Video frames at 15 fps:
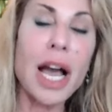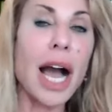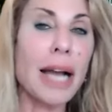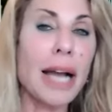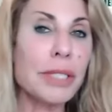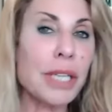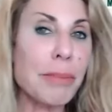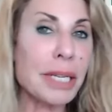
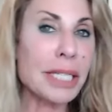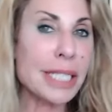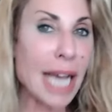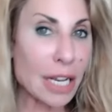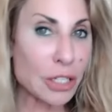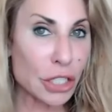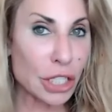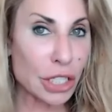I'm Debbi
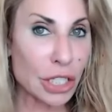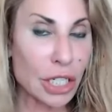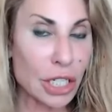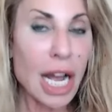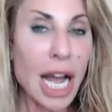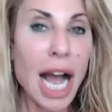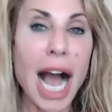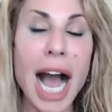Dachinger.
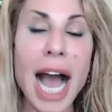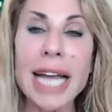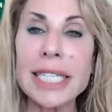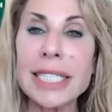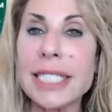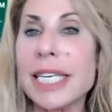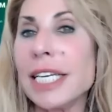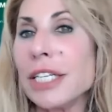
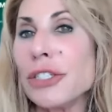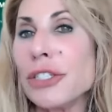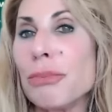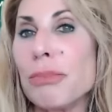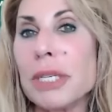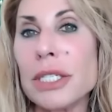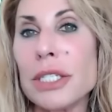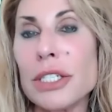I
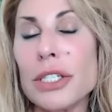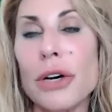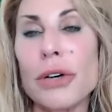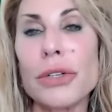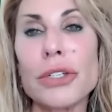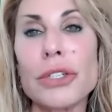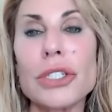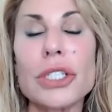teach business
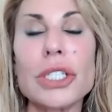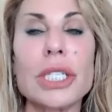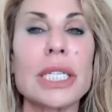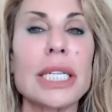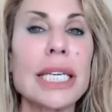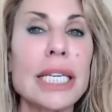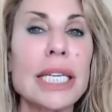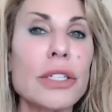owners
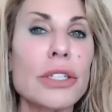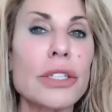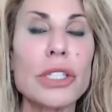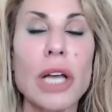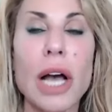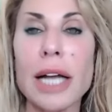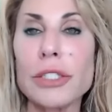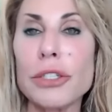and
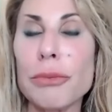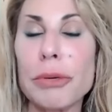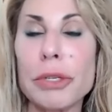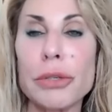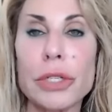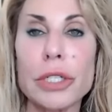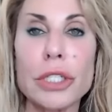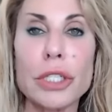healers,
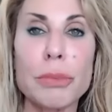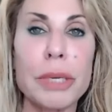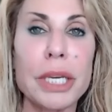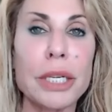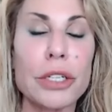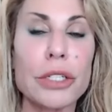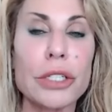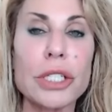entrepreneurs,
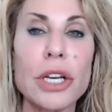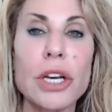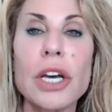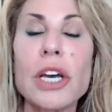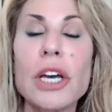speakers